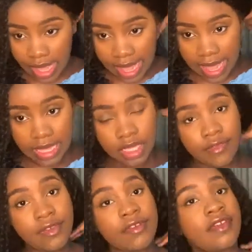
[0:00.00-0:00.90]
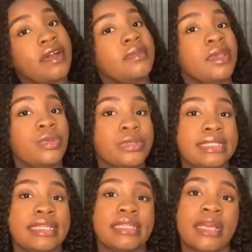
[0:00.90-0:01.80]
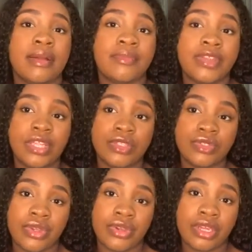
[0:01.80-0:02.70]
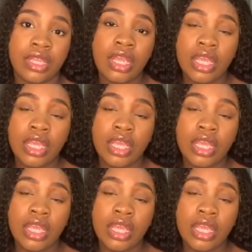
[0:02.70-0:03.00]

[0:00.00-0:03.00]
And if you have ever been ghosted, I'm really sorry.